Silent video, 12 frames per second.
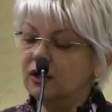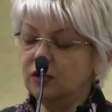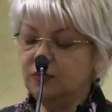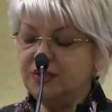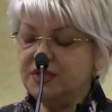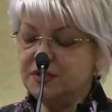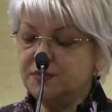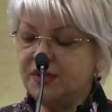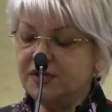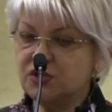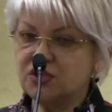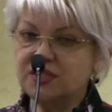obese
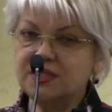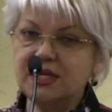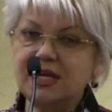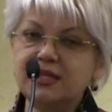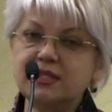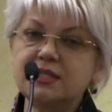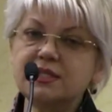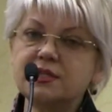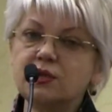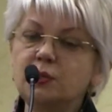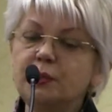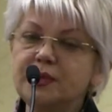patients and
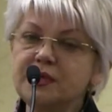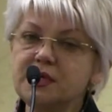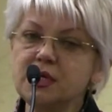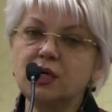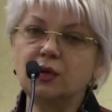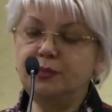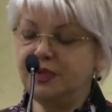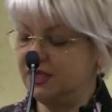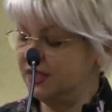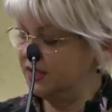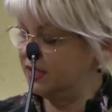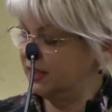super
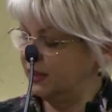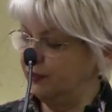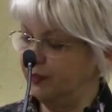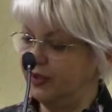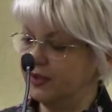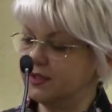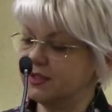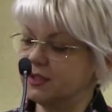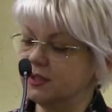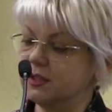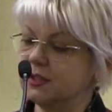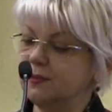obese
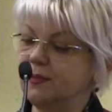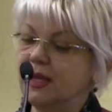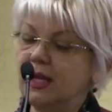persons.